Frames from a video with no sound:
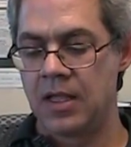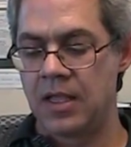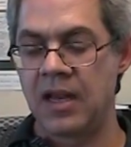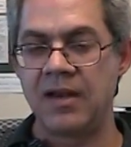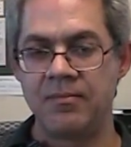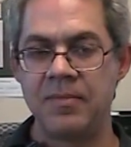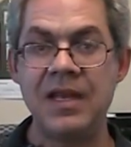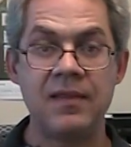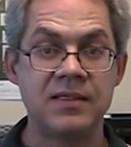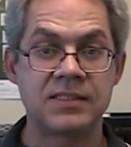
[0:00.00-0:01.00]
And
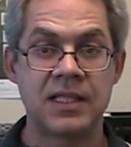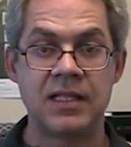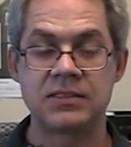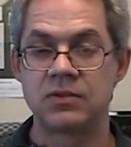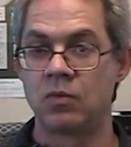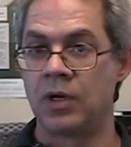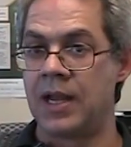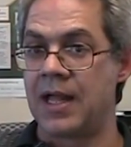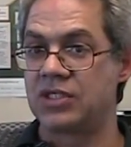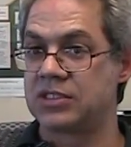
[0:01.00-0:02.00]
many of these kids were
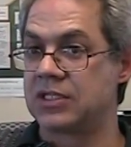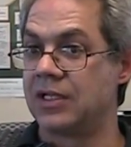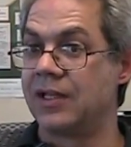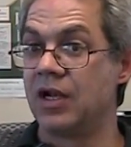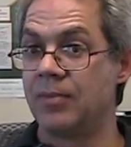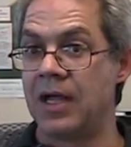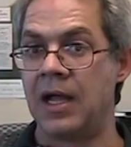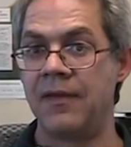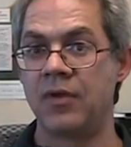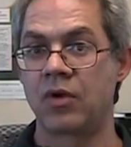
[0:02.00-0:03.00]
not just a little
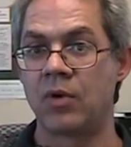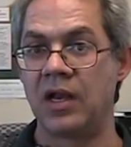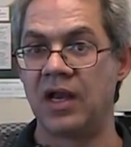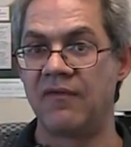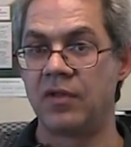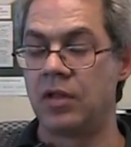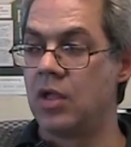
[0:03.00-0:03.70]
behind their grade level.